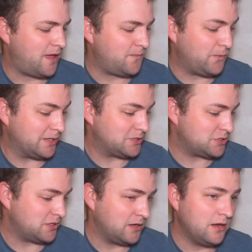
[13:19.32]

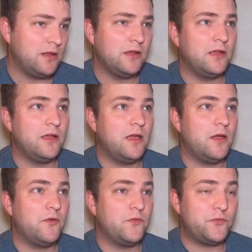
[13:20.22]
which
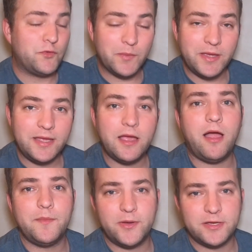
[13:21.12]
for me,
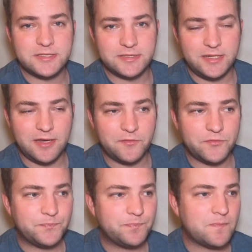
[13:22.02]
I personally
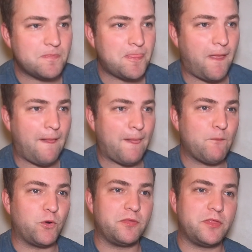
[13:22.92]
love.
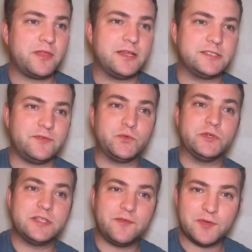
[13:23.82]
One of the things I've
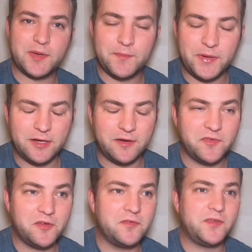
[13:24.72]
always loved about pinhole
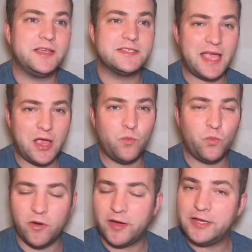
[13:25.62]
photography is how
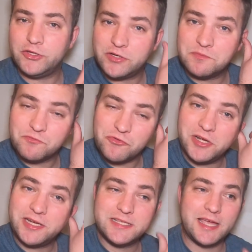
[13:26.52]
wide you can
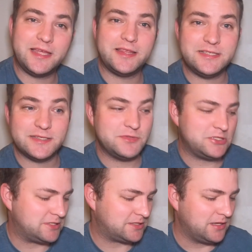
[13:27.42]
really take these
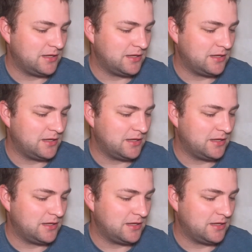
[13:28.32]
images.